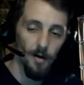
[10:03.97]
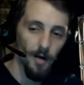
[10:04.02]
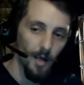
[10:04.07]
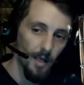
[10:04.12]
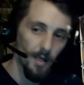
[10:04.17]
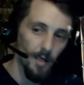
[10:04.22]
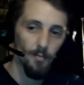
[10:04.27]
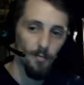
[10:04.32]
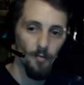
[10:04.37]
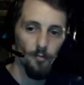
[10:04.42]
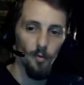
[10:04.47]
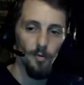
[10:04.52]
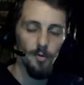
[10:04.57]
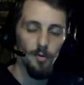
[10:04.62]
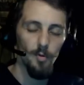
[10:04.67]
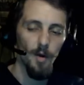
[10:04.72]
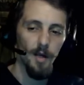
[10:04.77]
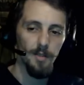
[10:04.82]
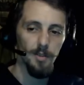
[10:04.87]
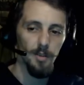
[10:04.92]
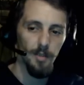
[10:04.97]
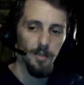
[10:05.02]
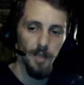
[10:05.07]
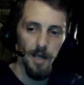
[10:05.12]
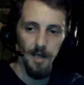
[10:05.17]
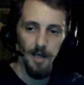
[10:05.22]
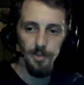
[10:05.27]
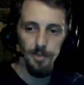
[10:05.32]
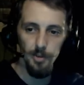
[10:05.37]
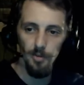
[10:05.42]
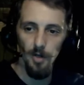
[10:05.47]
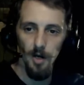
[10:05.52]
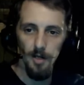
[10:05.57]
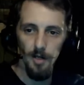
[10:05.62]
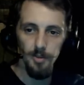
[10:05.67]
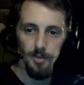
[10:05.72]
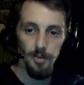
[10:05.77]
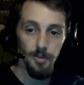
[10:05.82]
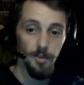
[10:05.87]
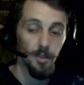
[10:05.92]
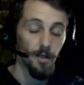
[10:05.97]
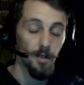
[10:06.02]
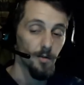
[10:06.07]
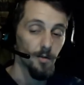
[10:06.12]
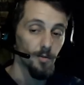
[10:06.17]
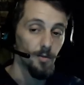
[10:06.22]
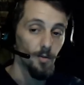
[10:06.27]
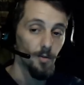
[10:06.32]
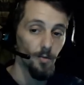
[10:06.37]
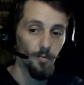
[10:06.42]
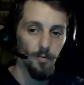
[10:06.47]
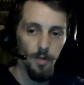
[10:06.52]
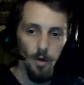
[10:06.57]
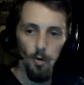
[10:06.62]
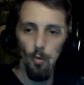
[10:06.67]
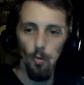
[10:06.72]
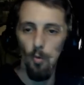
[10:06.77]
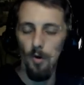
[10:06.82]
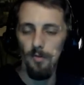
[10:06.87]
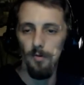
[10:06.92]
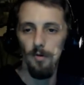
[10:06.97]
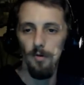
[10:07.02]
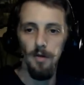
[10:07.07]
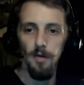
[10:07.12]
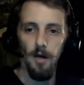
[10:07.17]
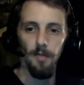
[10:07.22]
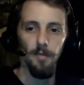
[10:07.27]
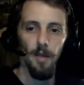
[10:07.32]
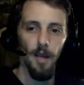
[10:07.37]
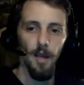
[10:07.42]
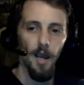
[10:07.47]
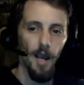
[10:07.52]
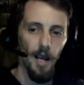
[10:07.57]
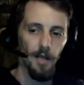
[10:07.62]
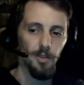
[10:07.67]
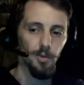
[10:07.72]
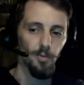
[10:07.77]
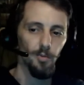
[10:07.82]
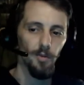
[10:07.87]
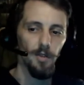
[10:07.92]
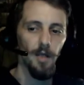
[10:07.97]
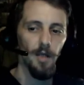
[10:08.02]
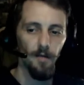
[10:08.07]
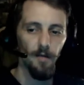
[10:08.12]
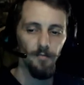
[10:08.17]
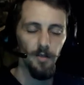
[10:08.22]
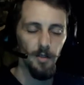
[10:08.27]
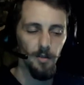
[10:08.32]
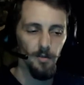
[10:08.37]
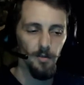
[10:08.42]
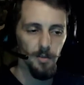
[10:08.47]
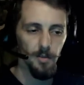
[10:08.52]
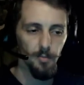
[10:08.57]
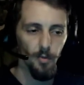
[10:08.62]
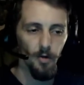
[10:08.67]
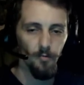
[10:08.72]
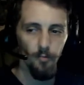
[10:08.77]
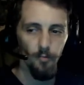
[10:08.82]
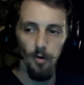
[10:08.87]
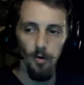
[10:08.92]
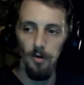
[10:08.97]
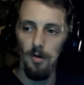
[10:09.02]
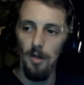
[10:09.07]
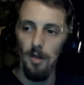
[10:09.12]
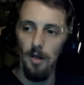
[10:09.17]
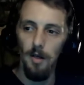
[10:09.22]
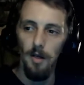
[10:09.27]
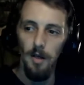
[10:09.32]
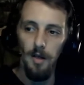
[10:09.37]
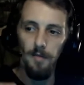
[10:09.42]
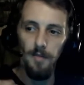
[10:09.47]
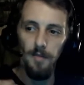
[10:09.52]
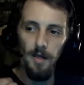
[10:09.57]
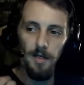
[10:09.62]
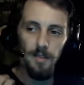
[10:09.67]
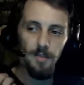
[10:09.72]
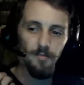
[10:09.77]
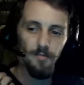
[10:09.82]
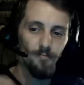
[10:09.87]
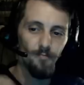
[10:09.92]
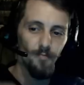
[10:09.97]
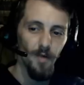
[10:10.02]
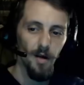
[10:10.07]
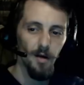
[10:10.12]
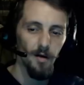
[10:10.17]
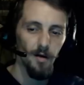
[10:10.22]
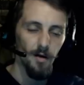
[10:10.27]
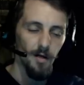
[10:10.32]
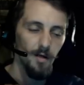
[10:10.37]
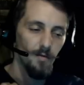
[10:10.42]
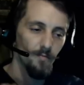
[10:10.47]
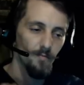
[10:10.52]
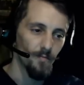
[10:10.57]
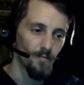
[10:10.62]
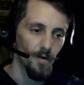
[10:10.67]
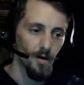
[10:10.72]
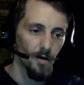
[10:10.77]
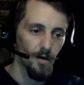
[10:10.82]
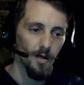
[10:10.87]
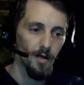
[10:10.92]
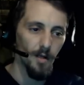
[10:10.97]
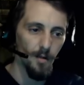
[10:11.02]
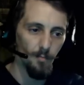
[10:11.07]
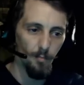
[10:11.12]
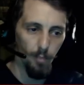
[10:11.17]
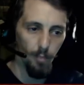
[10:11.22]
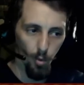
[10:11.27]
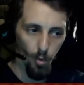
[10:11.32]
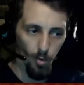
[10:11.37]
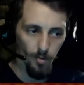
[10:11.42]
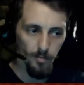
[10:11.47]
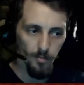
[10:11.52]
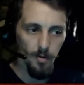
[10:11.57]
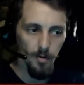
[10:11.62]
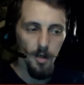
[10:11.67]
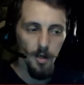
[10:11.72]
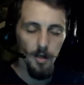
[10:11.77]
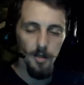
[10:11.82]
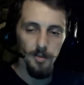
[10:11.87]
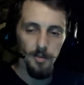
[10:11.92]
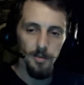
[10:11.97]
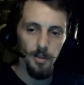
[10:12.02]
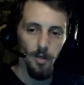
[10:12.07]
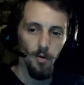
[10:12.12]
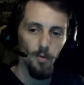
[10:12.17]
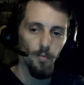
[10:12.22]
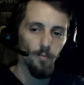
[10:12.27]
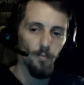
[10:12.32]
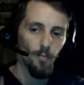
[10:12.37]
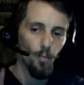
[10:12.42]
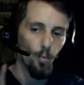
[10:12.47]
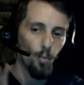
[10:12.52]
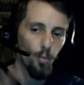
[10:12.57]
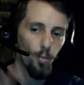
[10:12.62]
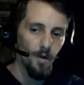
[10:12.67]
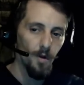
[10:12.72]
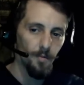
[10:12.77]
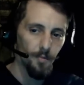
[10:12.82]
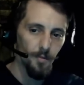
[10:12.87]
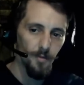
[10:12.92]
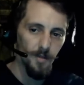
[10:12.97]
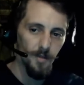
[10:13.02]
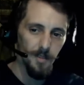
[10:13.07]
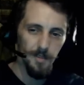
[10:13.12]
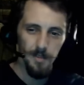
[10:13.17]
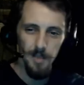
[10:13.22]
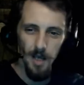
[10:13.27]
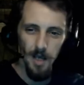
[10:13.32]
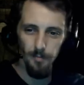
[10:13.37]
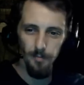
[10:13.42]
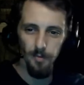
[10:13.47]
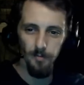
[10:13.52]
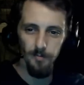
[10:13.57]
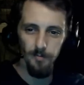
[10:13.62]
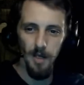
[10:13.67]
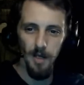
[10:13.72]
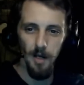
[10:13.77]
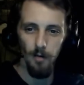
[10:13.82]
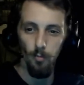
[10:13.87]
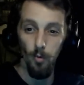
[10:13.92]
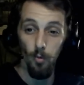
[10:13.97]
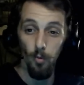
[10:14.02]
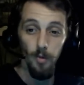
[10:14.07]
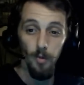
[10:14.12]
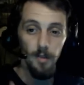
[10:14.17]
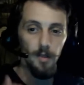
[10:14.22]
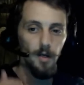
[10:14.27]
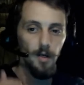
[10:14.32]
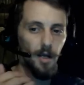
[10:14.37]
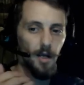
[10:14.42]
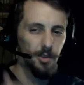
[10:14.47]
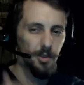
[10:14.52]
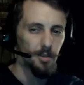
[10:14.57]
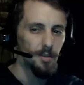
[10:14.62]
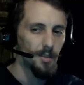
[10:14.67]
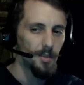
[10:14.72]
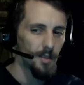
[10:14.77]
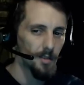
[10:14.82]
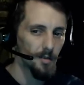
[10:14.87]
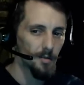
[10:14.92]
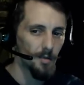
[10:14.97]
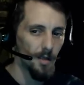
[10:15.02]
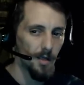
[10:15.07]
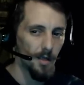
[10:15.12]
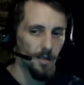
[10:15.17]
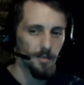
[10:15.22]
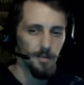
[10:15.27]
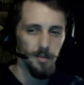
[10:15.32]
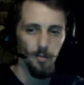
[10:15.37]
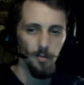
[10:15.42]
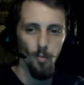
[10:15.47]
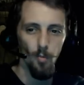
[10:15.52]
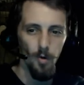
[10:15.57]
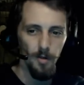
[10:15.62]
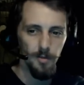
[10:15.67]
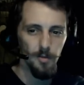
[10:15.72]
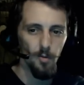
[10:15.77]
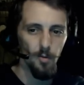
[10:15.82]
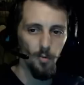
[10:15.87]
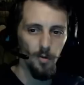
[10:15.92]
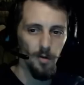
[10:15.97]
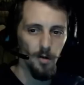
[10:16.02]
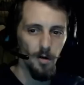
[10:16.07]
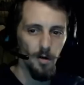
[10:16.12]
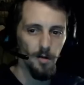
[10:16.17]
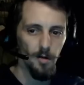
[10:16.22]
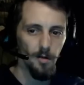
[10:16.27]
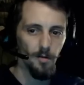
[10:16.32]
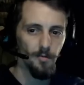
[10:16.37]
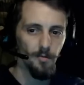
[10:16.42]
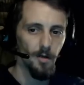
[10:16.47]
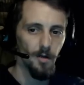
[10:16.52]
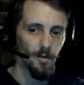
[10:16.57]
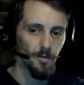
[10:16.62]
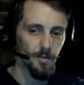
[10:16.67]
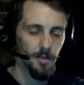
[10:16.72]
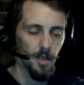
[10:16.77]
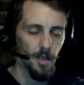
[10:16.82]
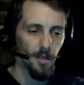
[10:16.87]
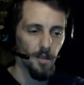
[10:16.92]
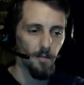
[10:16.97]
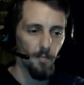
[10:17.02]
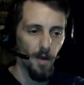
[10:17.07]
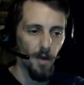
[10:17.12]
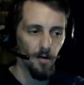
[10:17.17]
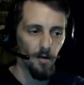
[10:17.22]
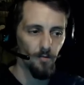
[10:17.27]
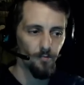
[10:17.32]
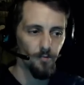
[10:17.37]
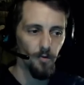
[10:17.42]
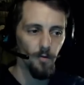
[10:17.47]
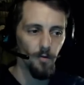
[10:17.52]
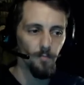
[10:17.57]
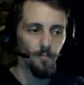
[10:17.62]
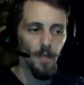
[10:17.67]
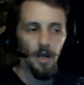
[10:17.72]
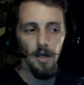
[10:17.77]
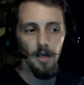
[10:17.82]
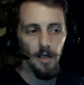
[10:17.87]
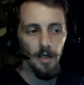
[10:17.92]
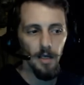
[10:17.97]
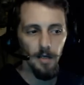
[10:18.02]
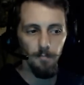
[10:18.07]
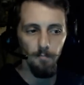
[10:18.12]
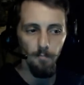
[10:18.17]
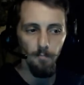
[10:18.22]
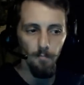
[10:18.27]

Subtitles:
hand before you actually cast your hostage taker, you'll know whether or not they actually have the kill spell for it, and that is very, very important. So with this type of deck where we can actually get a glance at what's going on the other side of the battlefield, it